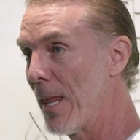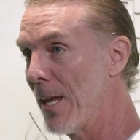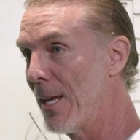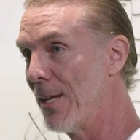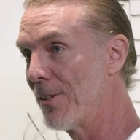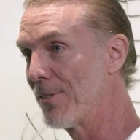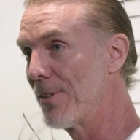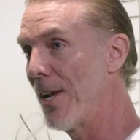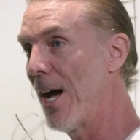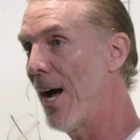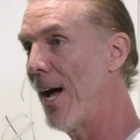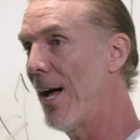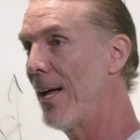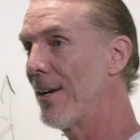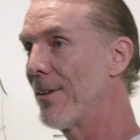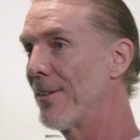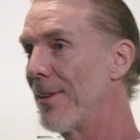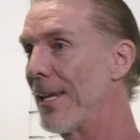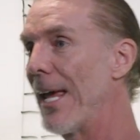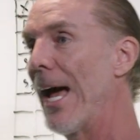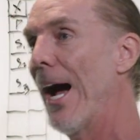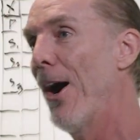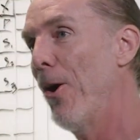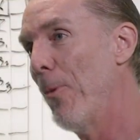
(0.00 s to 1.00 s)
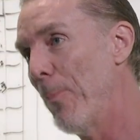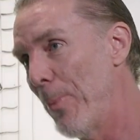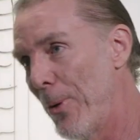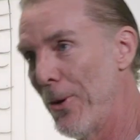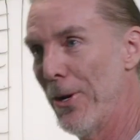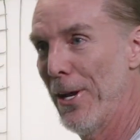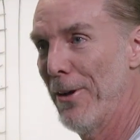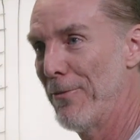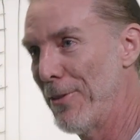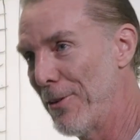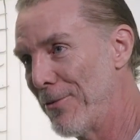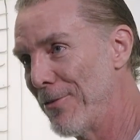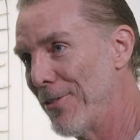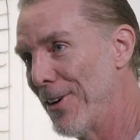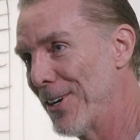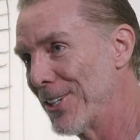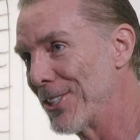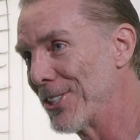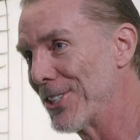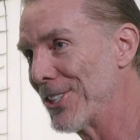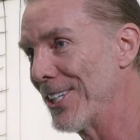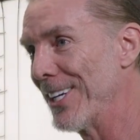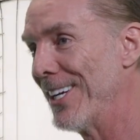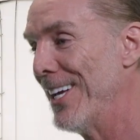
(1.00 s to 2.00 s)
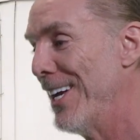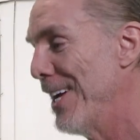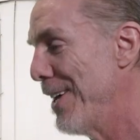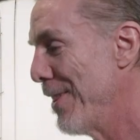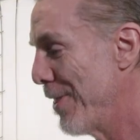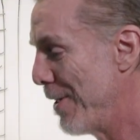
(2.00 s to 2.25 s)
is not the output of a function.